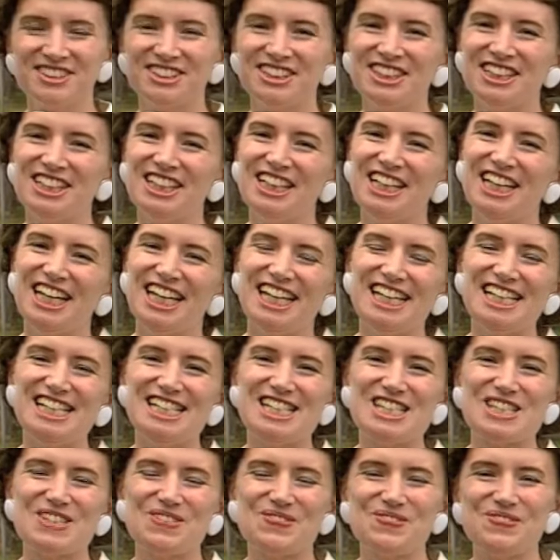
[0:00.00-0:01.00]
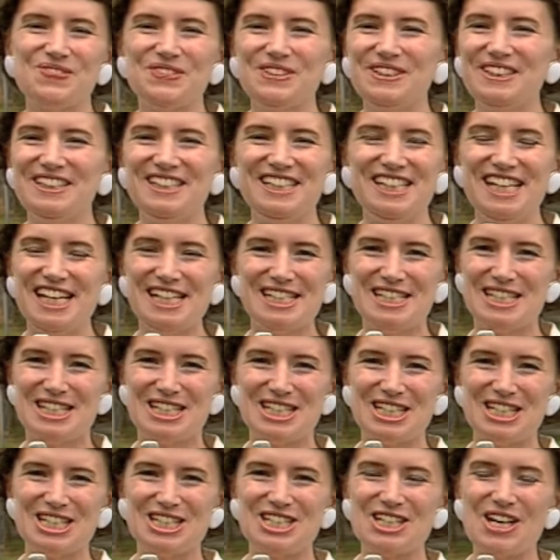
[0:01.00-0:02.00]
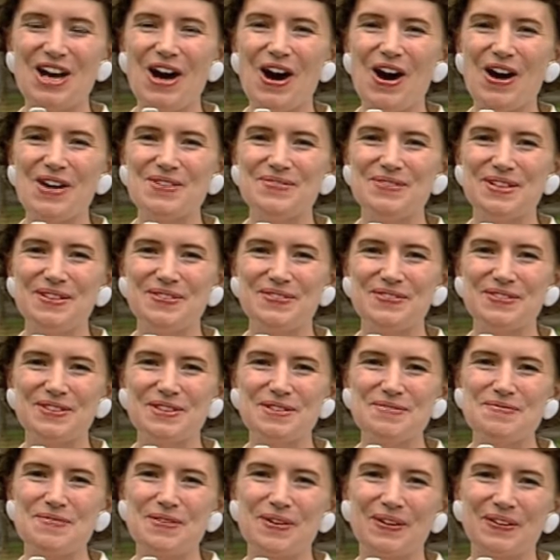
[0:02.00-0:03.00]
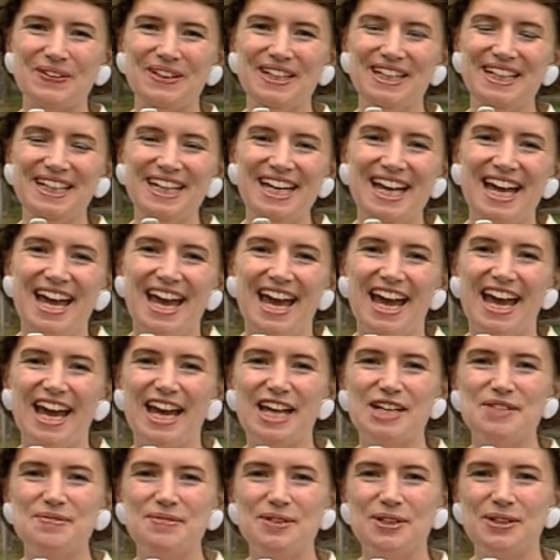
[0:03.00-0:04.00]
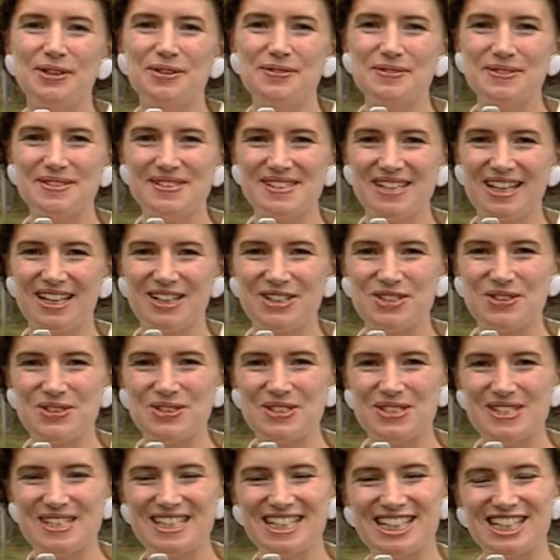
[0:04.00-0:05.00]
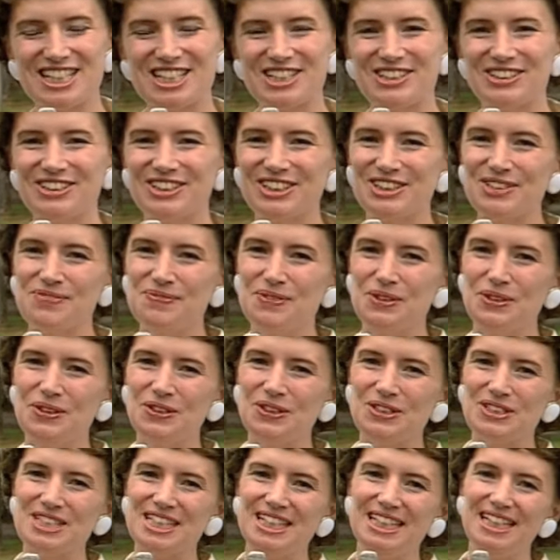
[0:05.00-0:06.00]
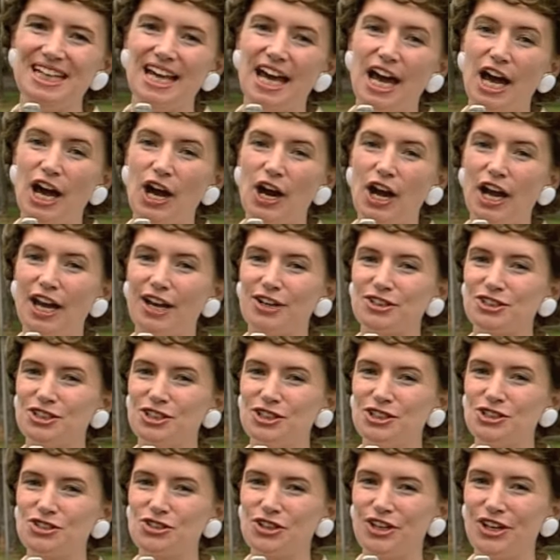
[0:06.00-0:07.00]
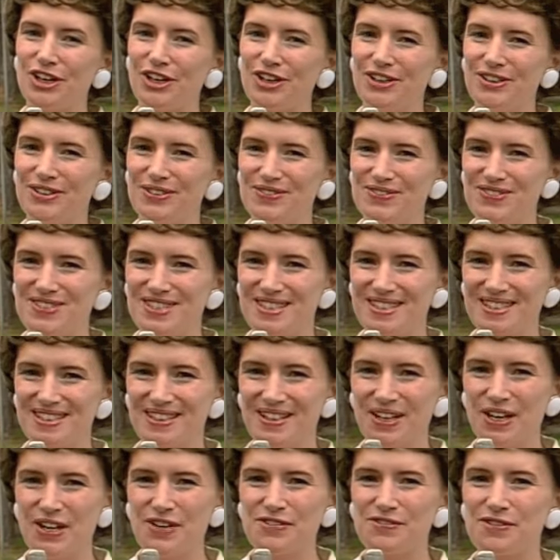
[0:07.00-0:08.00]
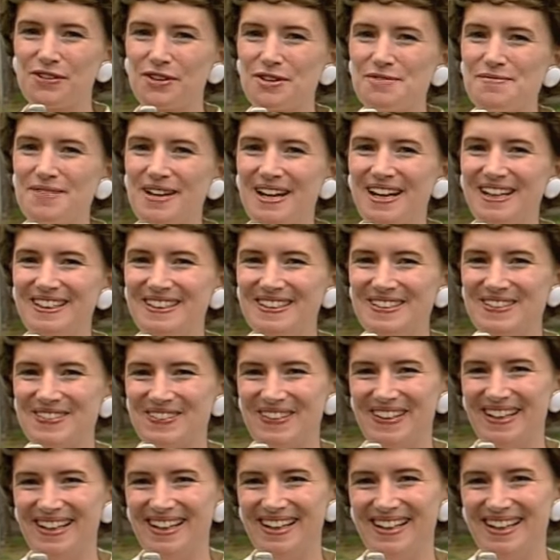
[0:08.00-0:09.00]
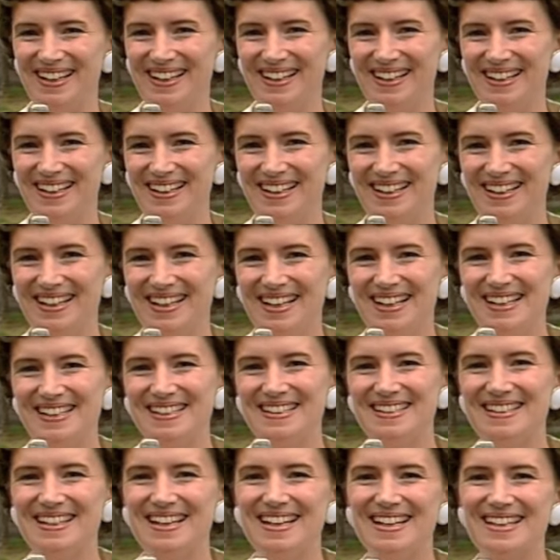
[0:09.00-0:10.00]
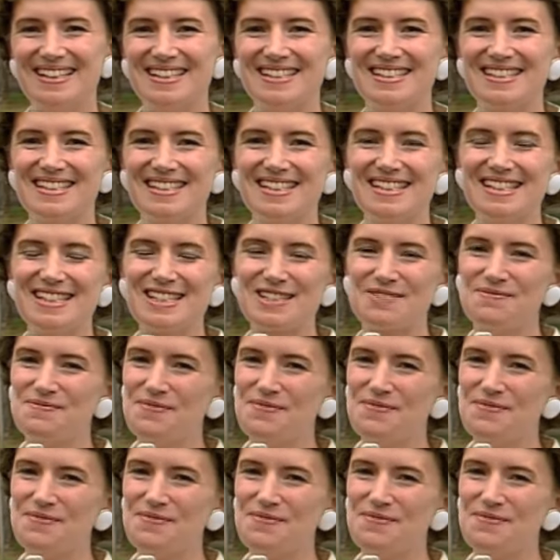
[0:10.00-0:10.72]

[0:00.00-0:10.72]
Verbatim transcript: It's Fiesta time, everybody, and Melbourne's heterosexual community are out in droves for a Mardi Gras. Yes, it's